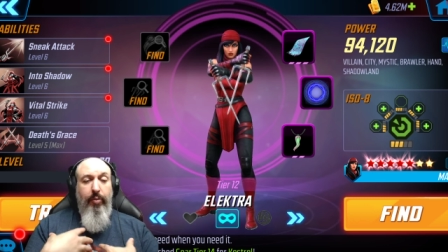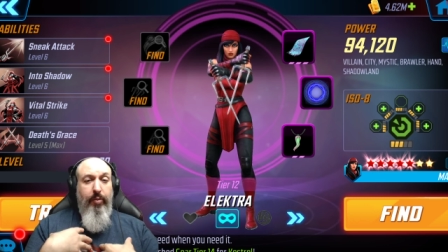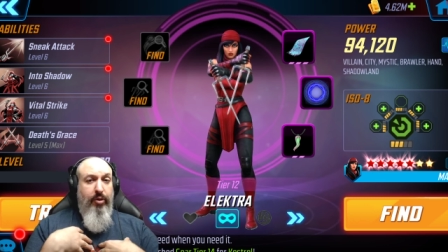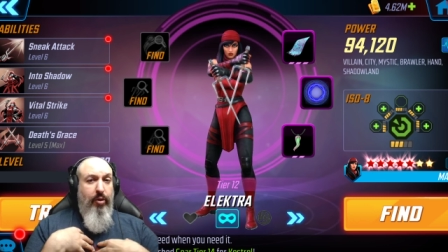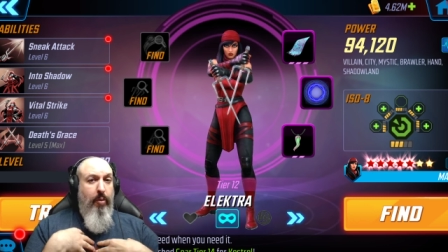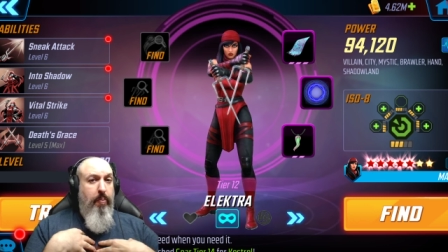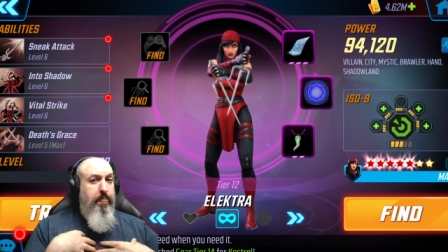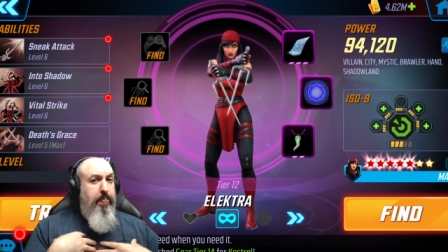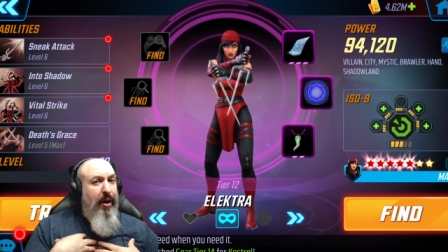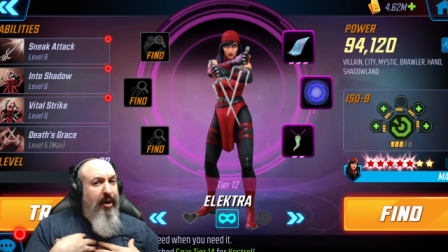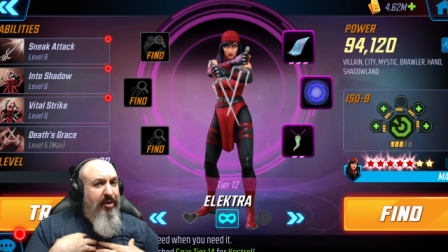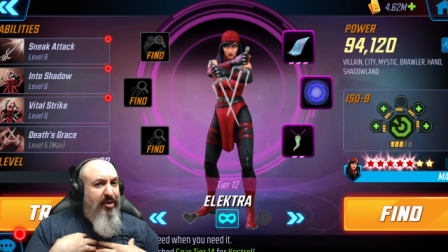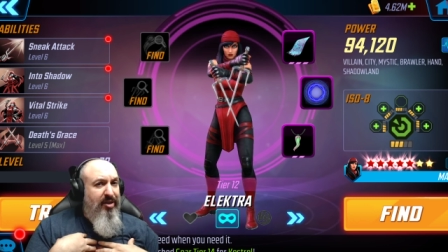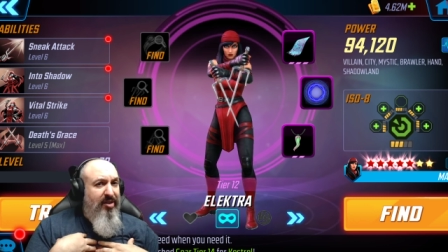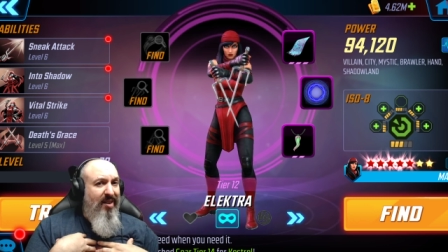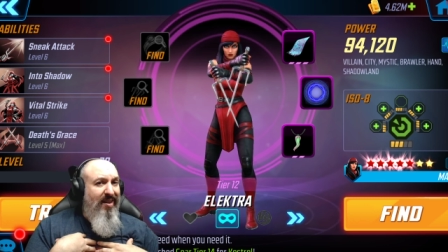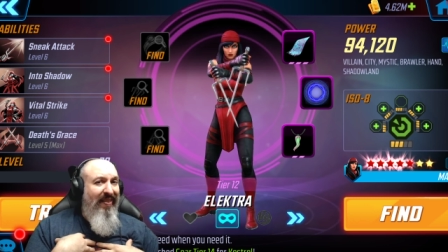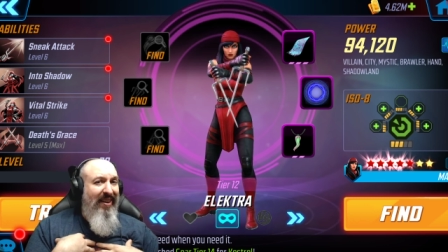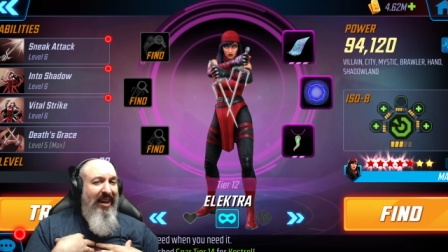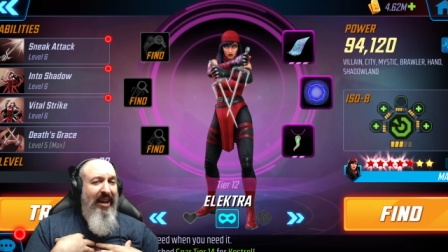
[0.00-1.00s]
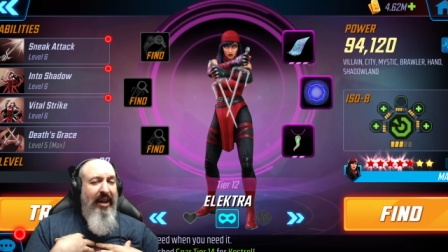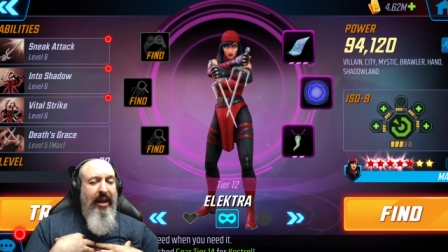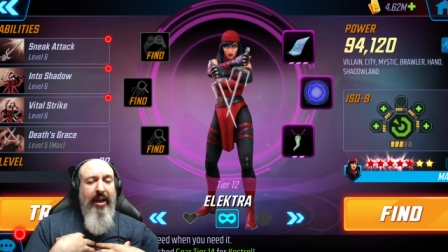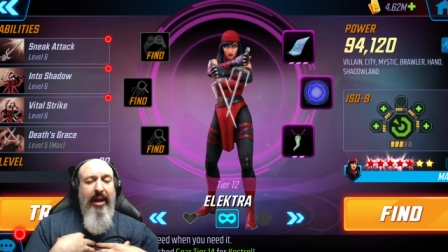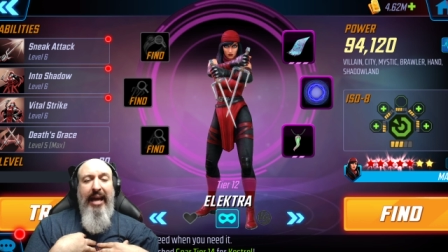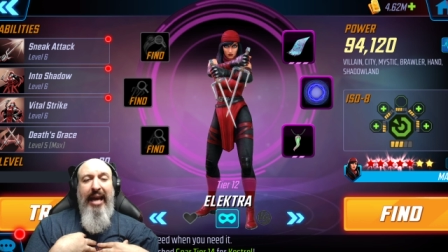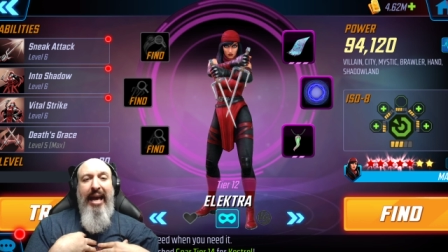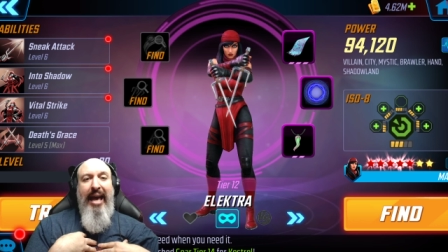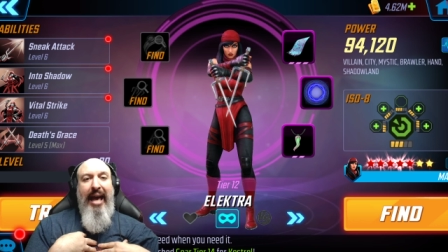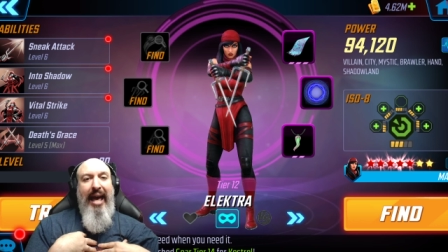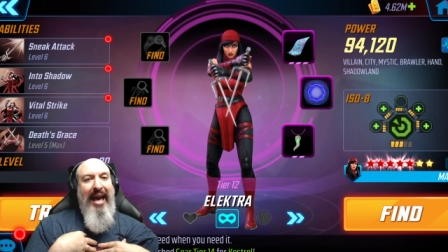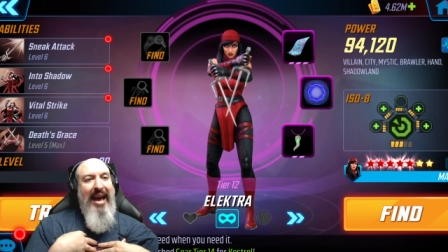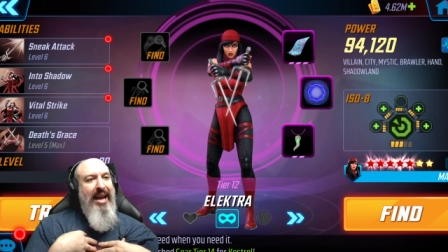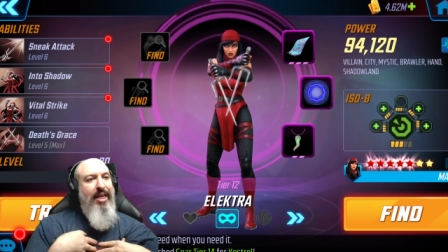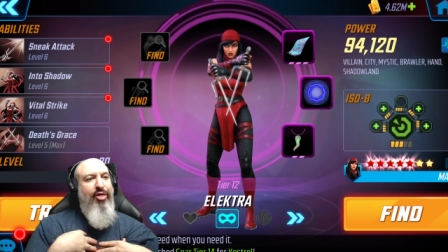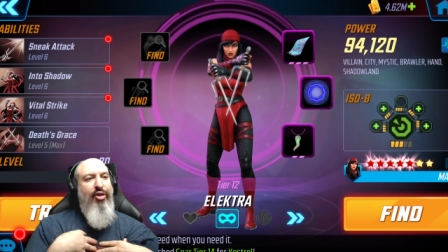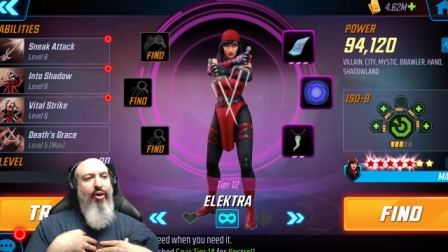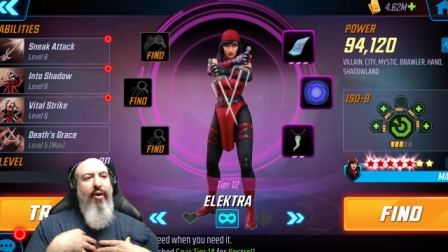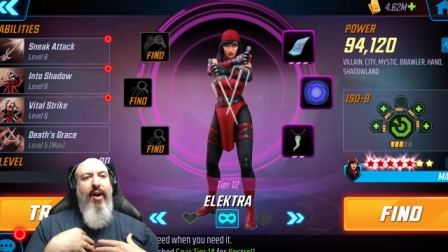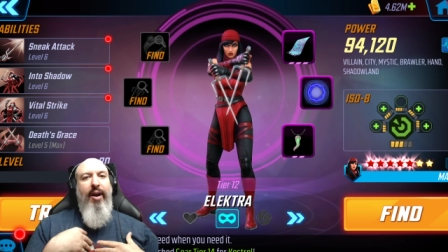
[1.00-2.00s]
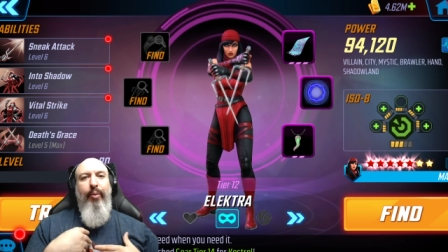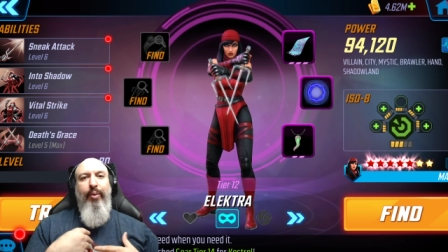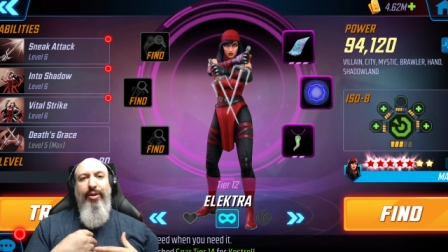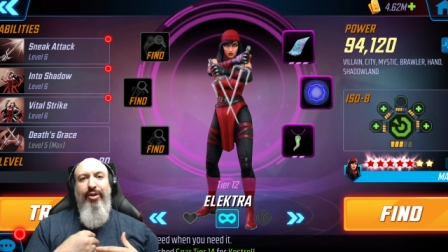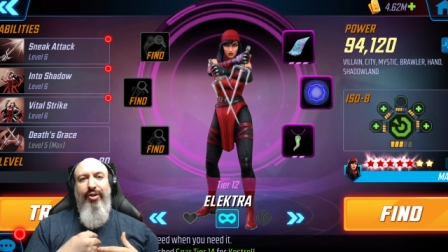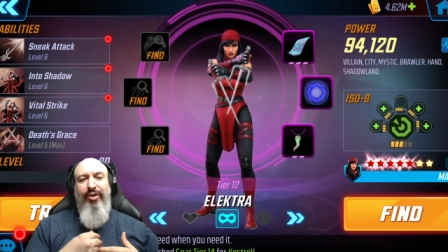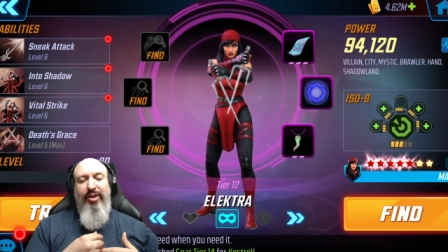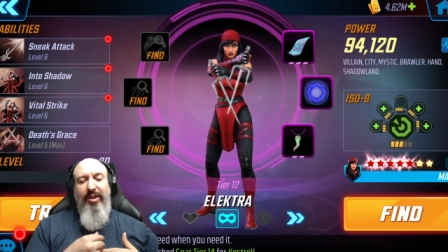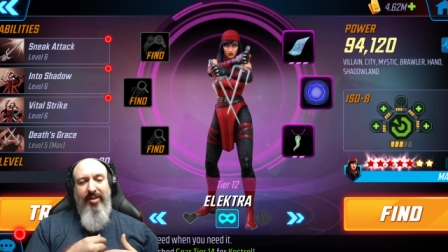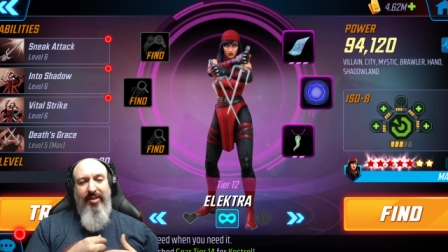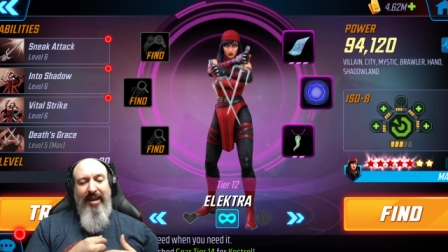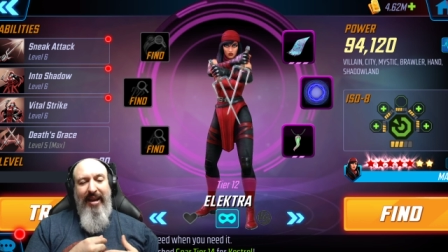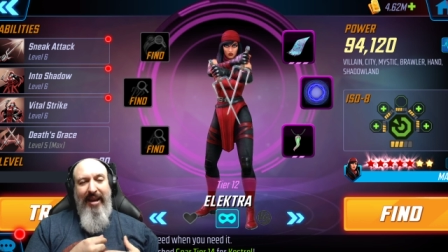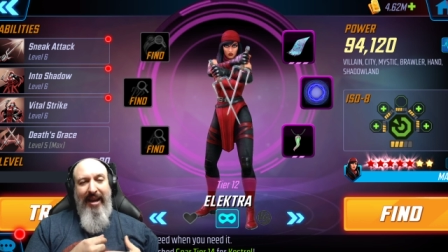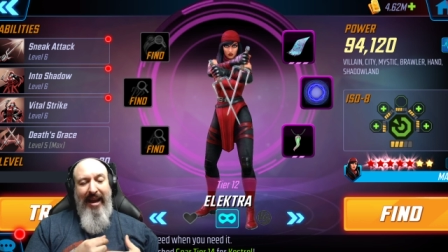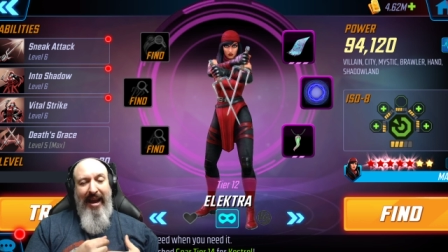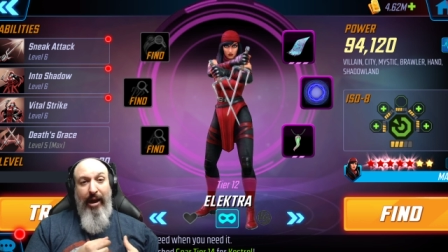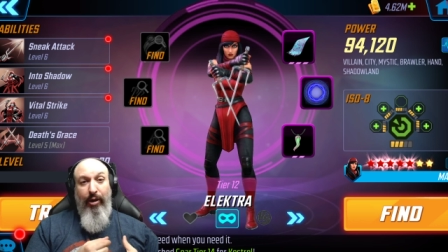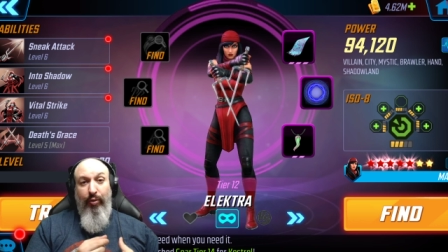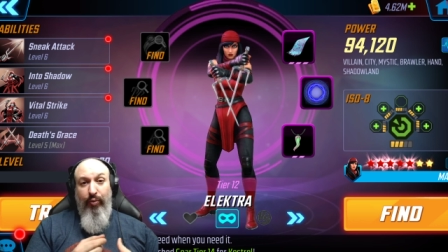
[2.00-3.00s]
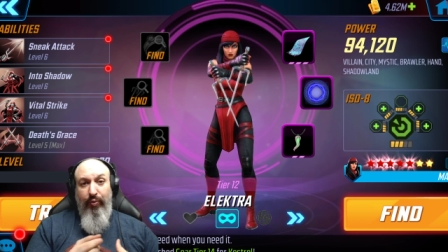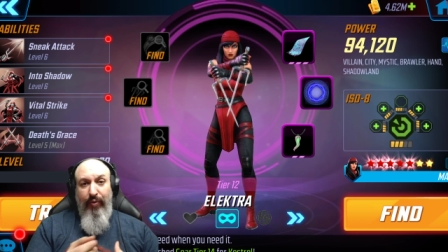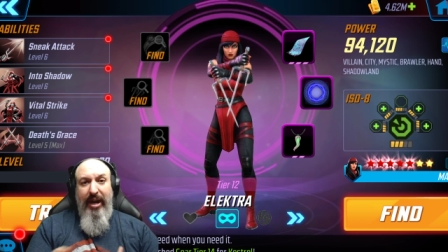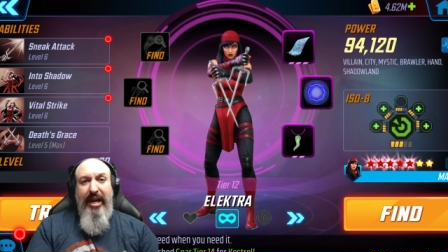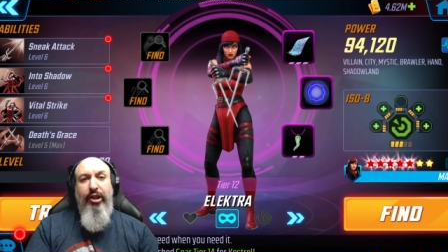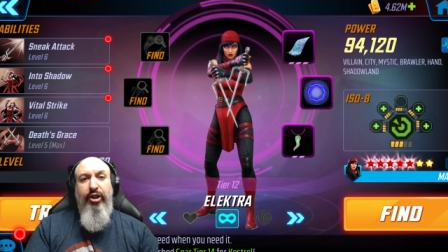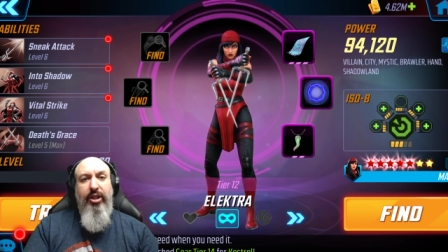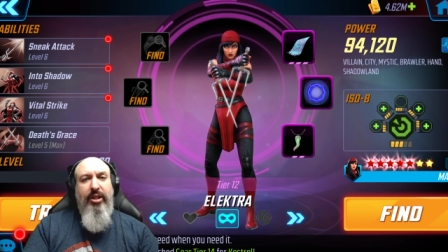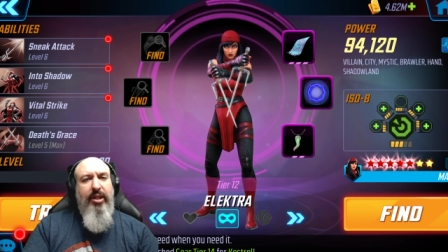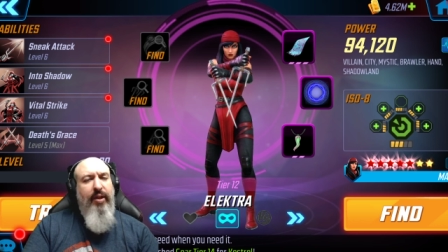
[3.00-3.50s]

So personally, I thought it was just outrageous.